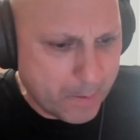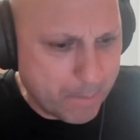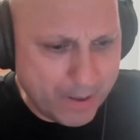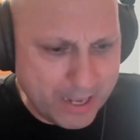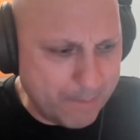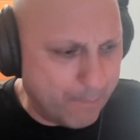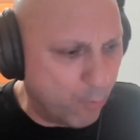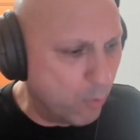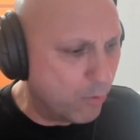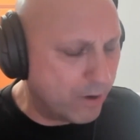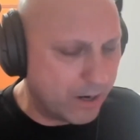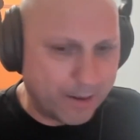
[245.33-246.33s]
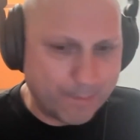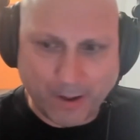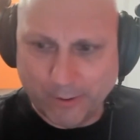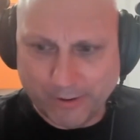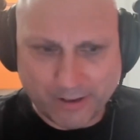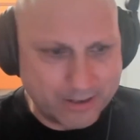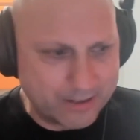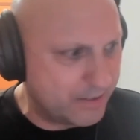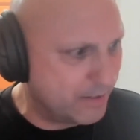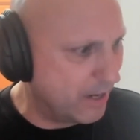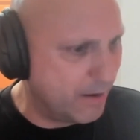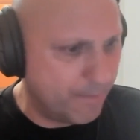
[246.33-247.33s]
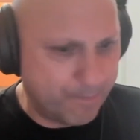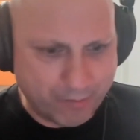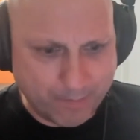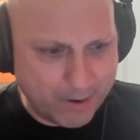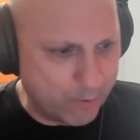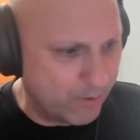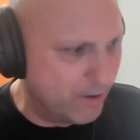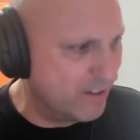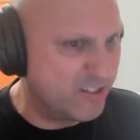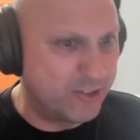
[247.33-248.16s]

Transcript: people, club owners, promoters,